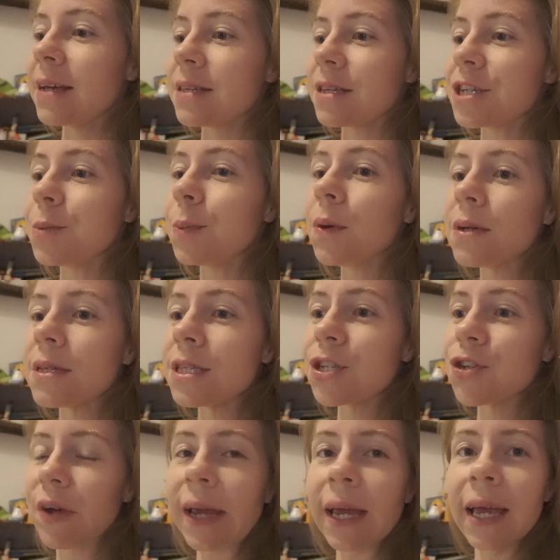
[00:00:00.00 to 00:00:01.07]
so she was
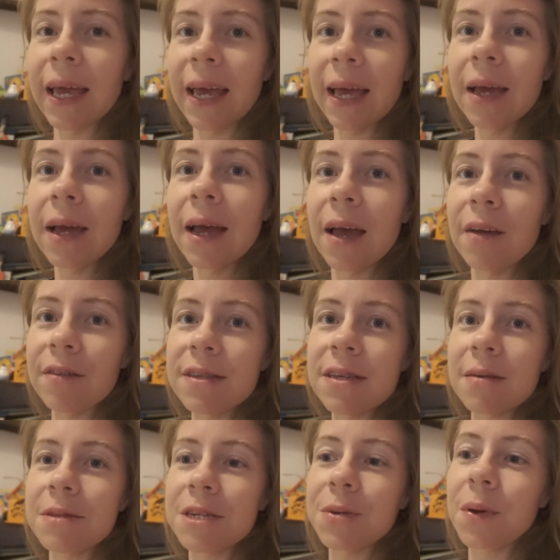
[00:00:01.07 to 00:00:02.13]
drinking every
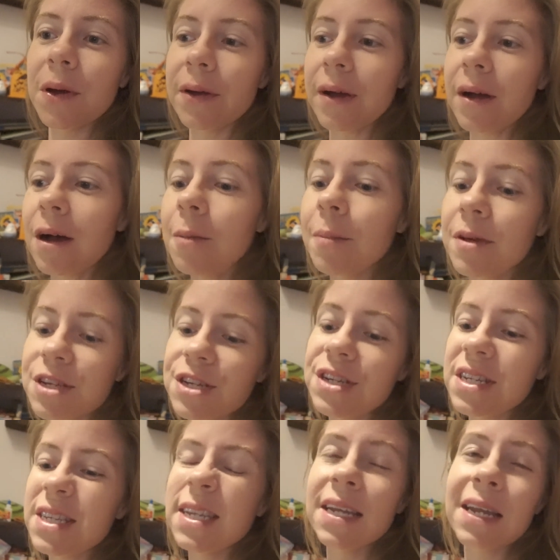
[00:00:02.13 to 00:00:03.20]
time she woke up but she
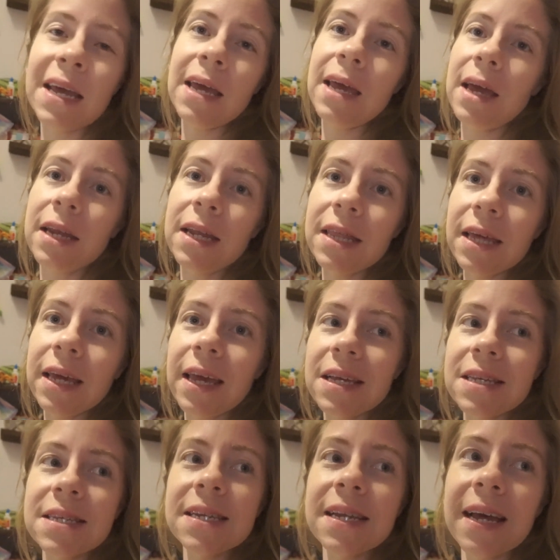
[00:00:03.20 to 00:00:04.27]
just didn't eat anything
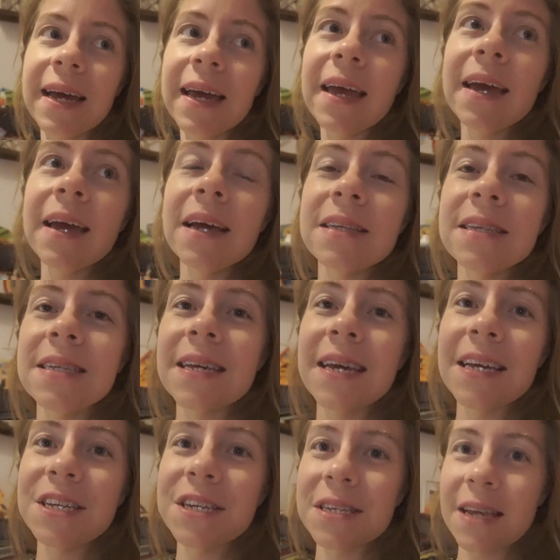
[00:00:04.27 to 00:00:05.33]
yesterday
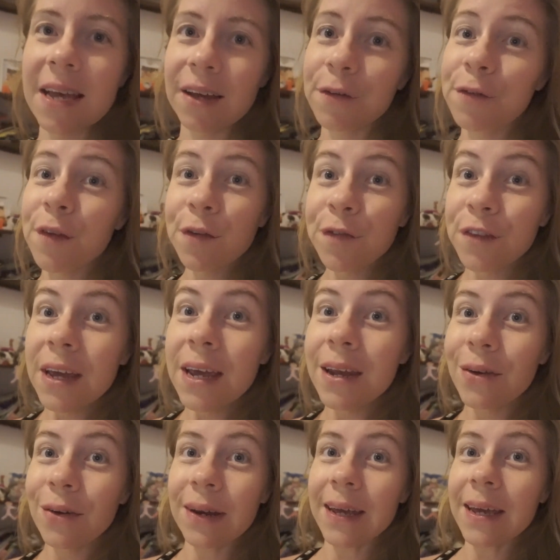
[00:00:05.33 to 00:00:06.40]
today she's had
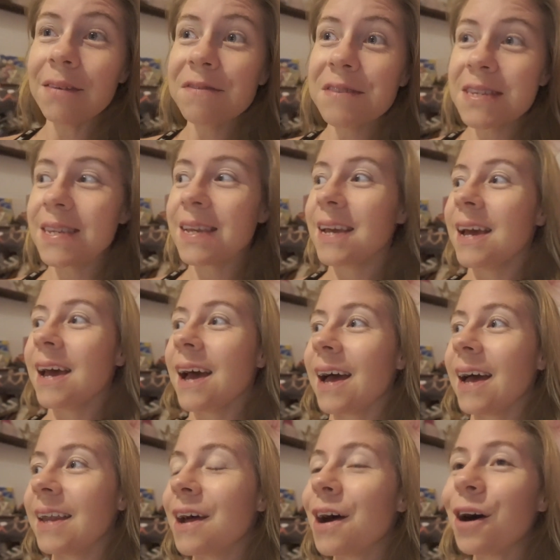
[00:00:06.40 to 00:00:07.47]
15 olives
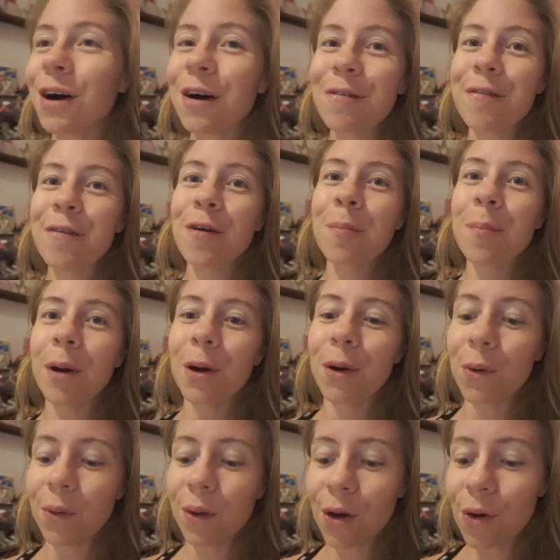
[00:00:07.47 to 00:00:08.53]
and half a
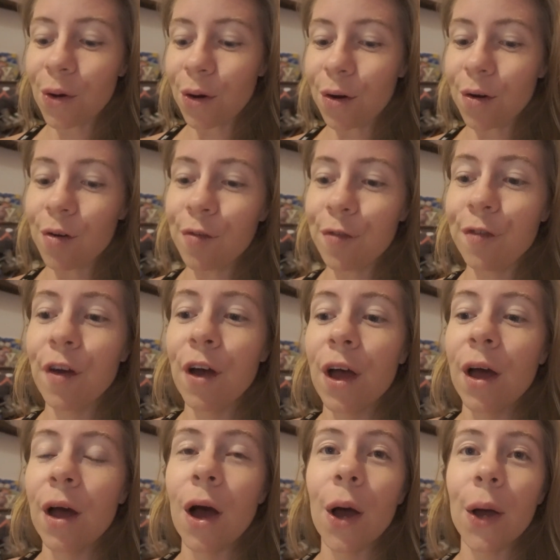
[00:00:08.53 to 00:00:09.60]
bowl of
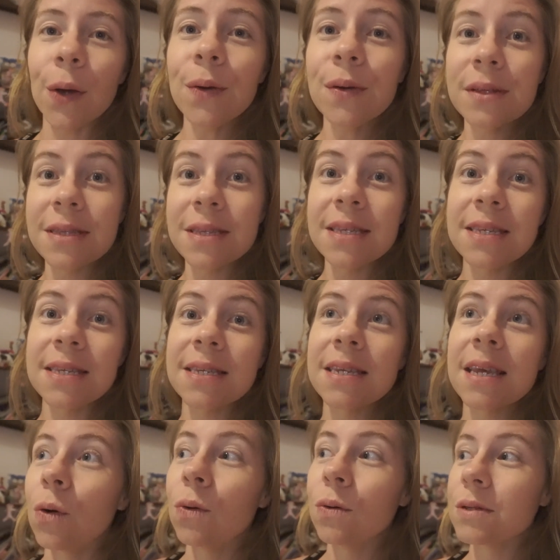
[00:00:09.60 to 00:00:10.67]

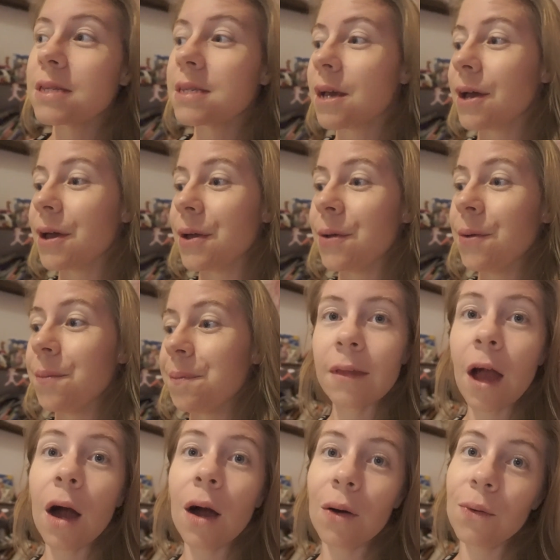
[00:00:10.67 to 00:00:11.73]
oats also
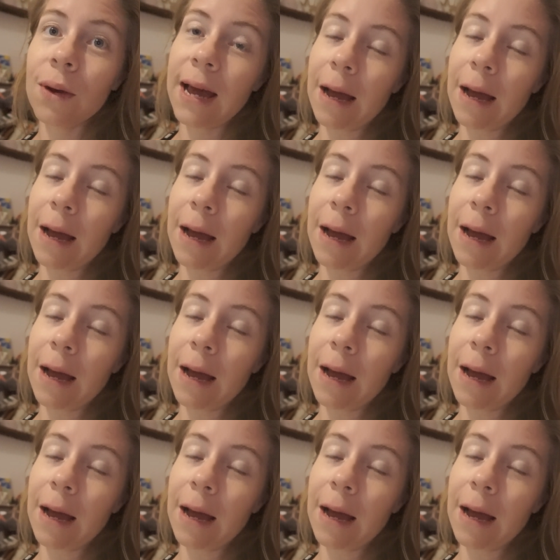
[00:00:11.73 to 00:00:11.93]
a whole